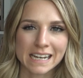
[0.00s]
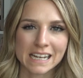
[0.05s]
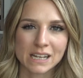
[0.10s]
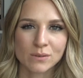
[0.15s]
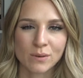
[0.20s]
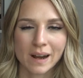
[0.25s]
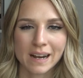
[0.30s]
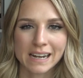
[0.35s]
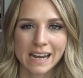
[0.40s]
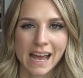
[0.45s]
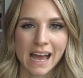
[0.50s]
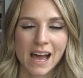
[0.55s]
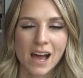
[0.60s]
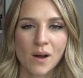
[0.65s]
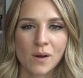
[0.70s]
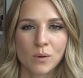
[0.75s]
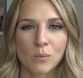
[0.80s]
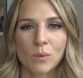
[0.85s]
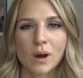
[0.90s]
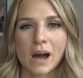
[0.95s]
need right
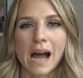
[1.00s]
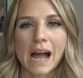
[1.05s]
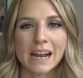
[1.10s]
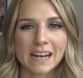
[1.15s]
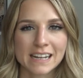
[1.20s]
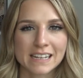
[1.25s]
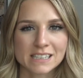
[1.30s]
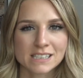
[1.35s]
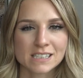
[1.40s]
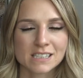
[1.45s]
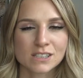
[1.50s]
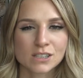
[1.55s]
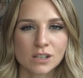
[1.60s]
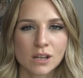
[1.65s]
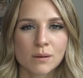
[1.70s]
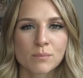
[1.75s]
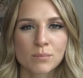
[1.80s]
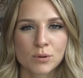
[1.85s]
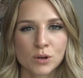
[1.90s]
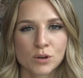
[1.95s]
now and what I need to
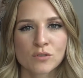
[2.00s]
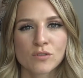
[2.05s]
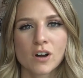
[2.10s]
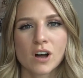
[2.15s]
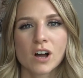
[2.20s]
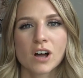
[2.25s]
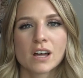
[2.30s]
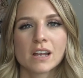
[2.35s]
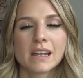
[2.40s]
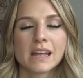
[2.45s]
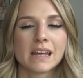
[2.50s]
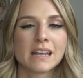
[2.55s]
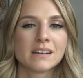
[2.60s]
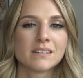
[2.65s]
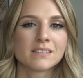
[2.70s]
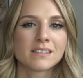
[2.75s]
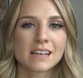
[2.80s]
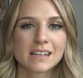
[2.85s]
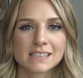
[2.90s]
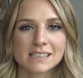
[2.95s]
improve on
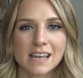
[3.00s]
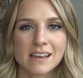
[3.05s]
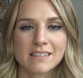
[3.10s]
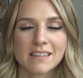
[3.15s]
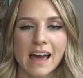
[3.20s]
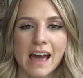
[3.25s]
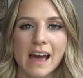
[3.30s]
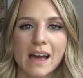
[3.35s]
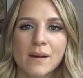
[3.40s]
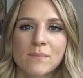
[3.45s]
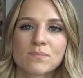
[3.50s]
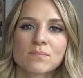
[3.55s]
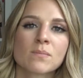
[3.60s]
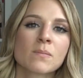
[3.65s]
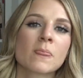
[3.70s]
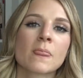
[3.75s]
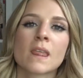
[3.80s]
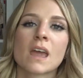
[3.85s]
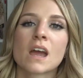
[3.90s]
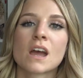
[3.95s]
and things like that.
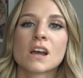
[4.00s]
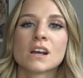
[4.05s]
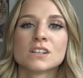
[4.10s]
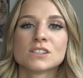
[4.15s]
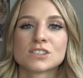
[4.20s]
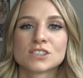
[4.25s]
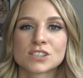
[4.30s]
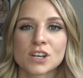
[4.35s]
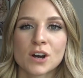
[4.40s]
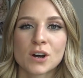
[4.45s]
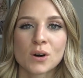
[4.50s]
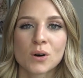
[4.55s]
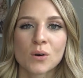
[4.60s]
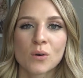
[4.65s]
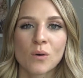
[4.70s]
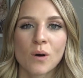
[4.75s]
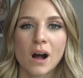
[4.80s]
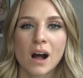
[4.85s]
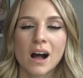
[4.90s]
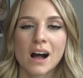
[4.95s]

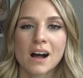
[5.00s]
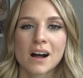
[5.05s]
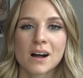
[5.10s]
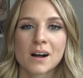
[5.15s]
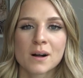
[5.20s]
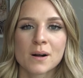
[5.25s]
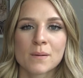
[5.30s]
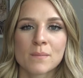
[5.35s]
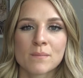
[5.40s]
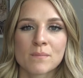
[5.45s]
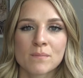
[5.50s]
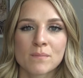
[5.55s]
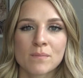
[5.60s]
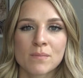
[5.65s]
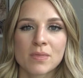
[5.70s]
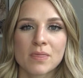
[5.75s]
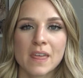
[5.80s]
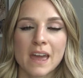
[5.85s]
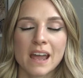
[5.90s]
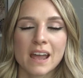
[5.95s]
So um,
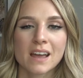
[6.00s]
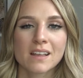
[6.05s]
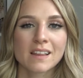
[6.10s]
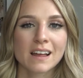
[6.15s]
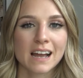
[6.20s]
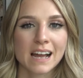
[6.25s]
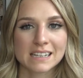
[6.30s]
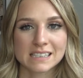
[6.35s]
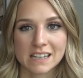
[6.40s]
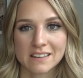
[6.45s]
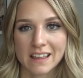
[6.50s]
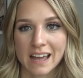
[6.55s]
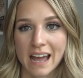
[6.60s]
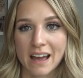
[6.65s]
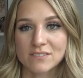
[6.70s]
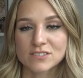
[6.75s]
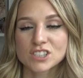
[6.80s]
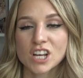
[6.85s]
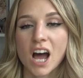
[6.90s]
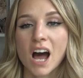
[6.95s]
they, like I said, they
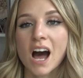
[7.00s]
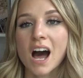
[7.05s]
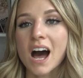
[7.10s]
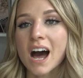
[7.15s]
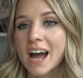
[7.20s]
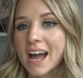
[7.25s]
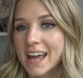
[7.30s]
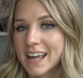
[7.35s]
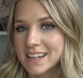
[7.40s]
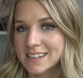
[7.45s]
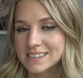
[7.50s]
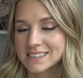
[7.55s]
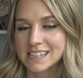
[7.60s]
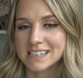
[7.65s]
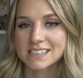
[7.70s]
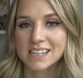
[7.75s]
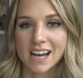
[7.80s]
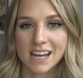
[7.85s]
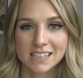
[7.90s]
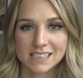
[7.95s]
have tons
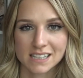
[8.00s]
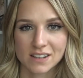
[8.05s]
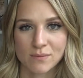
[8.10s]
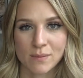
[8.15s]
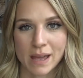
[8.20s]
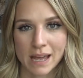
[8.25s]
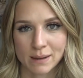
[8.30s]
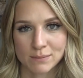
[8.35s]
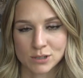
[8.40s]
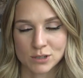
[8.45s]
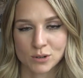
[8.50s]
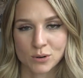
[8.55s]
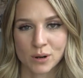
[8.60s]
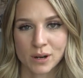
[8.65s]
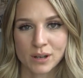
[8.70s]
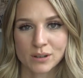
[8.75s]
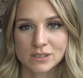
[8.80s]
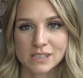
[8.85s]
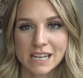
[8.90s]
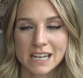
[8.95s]
and tons of makeup
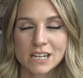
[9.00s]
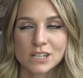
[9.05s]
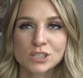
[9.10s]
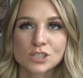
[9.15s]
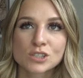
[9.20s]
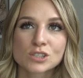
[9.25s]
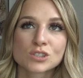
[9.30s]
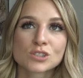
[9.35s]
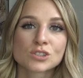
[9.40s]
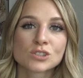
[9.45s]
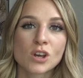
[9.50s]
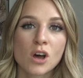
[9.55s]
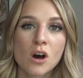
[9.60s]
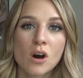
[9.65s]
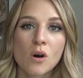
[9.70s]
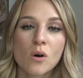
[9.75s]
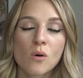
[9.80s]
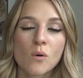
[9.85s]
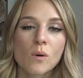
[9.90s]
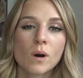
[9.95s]
tutorials. It is
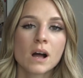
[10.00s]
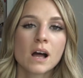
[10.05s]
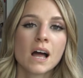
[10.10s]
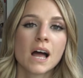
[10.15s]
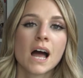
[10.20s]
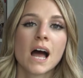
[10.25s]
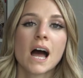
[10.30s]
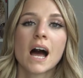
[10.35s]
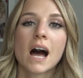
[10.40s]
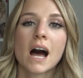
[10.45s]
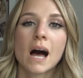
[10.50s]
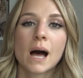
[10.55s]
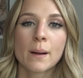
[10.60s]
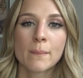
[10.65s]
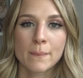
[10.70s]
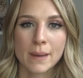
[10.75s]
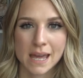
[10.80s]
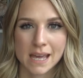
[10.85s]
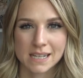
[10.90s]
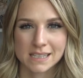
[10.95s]
so
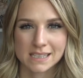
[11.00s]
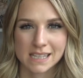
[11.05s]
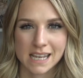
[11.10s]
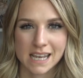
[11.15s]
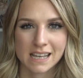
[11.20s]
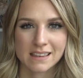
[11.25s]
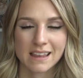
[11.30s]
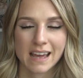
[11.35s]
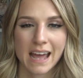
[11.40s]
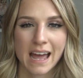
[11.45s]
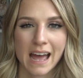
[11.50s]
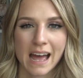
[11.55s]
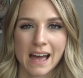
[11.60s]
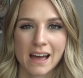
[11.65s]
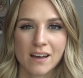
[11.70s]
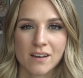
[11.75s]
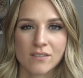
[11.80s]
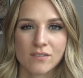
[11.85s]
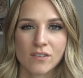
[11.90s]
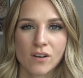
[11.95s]
amazing. They
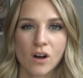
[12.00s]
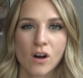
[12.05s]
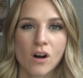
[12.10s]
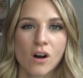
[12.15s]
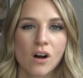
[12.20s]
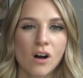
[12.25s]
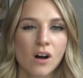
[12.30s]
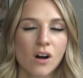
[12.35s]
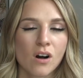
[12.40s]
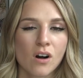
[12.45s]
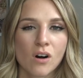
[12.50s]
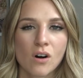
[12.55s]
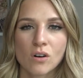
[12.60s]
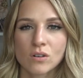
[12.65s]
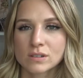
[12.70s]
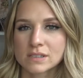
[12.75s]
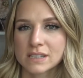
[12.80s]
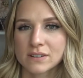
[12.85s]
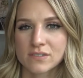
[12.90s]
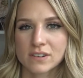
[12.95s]
have
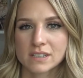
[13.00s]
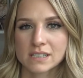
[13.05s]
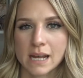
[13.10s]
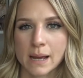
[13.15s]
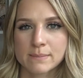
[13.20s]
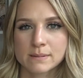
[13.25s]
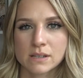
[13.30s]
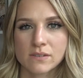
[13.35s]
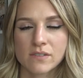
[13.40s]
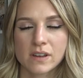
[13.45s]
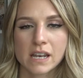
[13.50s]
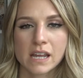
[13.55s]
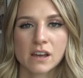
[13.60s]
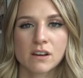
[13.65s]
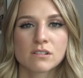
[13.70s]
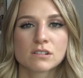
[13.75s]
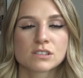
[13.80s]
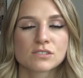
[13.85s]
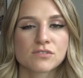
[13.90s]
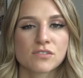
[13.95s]
all different types of
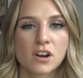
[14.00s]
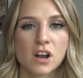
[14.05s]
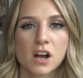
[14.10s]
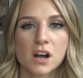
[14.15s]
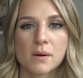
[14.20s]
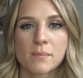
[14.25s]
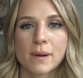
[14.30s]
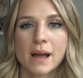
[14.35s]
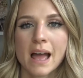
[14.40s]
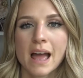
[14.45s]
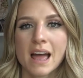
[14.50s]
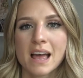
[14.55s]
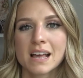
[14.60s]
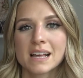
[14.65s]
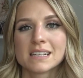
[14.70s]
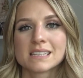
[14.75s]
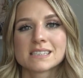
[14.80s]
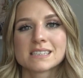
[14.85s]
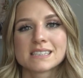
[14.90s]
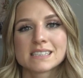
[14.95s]
videos from
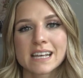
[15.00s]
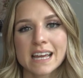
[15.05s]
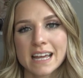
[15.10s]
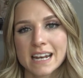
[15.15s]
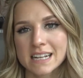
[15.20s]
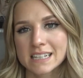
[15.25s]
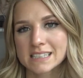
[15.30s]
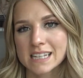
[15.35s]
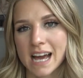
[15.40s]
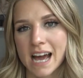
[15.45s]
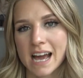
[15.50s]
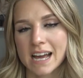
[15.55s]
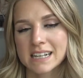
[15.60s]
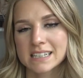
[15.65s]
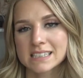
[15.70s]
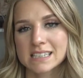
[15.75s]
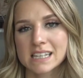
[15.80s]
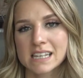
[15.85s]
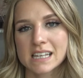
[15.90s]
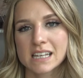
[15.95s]

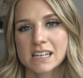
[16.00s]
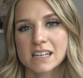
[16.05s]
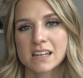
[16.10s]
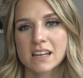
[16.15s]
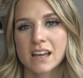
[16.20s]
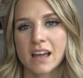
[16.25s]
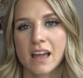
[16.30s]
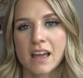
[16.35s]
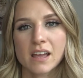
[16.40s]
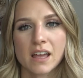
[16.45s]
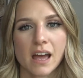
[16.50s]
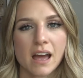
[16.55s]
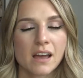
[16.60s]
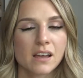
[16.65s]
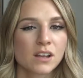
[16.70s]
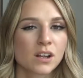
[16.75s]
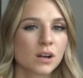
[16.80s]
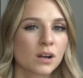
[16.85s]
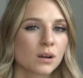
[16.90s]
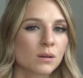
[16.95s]
sanitizing
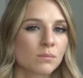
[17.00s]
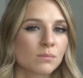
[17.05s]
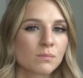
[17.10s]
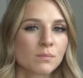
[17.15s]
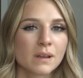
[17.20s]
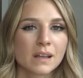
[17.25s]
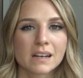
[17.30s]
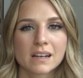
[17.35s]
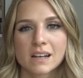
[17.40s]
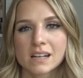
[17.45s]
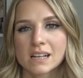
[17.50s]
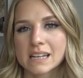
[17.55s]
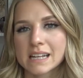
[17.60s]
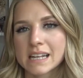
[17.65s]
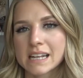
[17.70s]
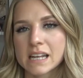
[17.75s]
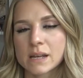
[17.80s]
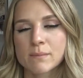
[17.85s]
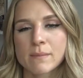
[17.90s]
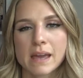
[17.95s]
your and
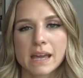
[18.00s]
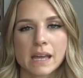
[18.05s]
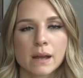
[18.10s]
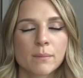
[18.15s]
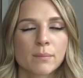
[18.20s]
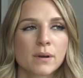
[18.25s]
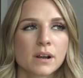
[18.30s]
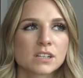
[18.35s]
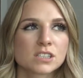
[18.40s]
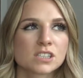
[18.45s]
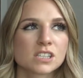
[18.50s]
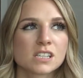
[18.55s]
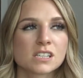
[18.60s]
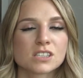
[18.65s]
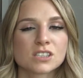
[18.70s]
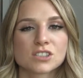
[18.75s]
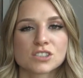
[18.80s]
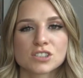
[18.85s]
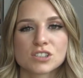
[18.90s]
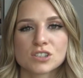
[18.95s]
cleaning makeup
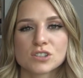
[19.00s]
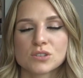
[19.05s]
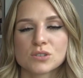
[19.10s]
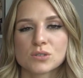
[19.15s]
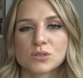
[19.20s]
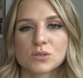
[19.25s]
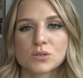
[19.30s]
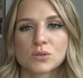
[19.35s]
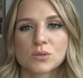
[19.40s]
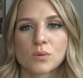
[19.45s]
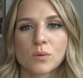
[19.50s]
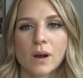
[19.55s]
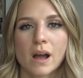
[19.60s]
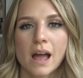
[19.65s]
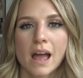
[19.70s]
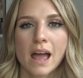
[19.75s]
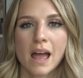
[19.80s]
brushes to